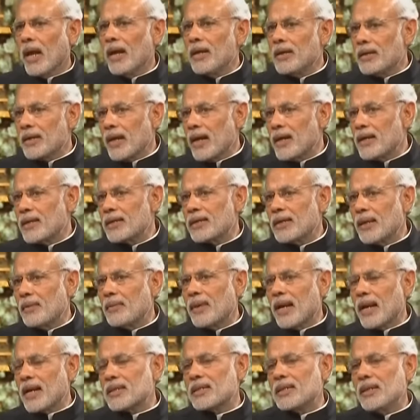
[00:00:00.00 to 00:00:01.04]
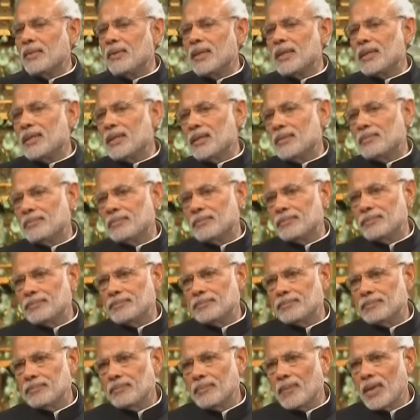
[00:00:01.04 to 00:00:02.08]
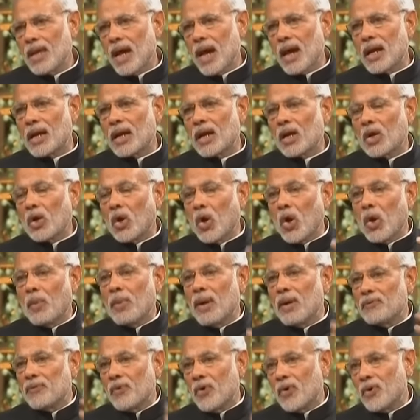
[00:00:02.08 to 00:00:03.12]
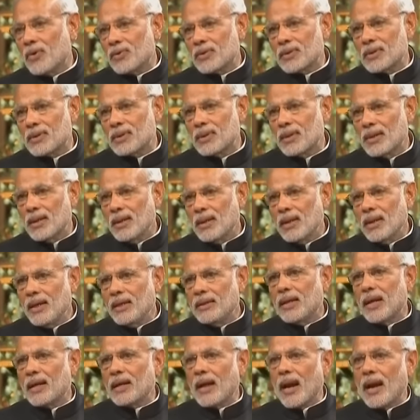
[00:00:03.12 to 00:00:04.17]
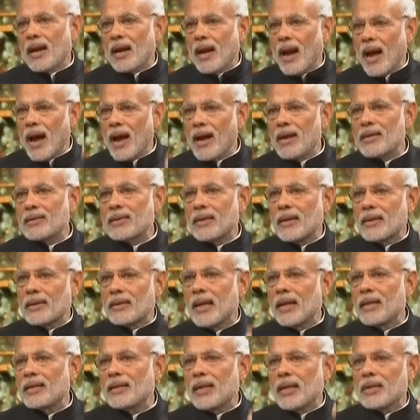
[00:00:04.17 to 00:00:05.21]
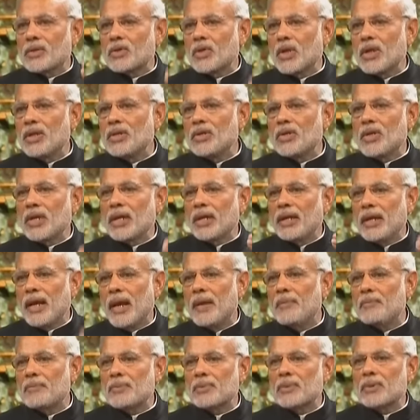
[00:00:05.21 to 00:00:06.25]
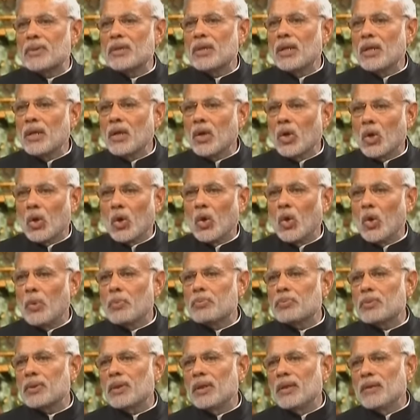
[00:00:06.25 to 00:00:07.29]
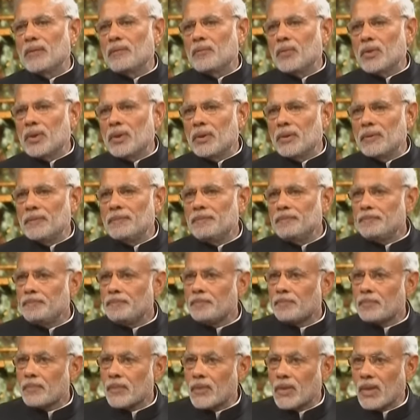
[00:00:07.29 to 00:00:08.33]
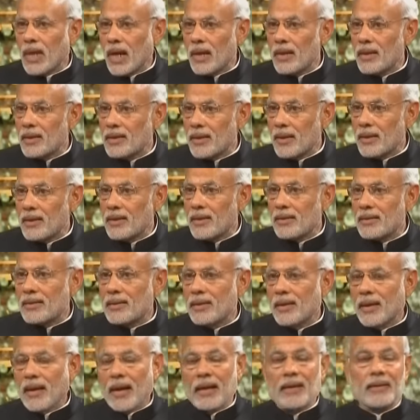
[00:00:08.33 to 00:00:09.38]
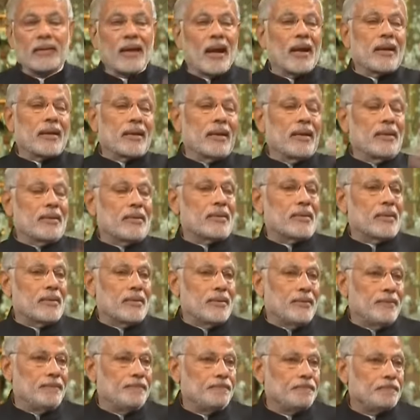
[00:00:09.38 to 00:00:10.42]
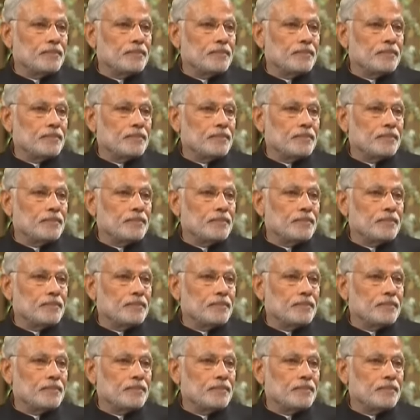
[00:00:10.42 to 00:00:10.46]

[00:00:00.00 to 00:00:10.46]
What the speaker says: And terrorism and extremism are a global force that are larger than their changing names, groups, territories, and targets.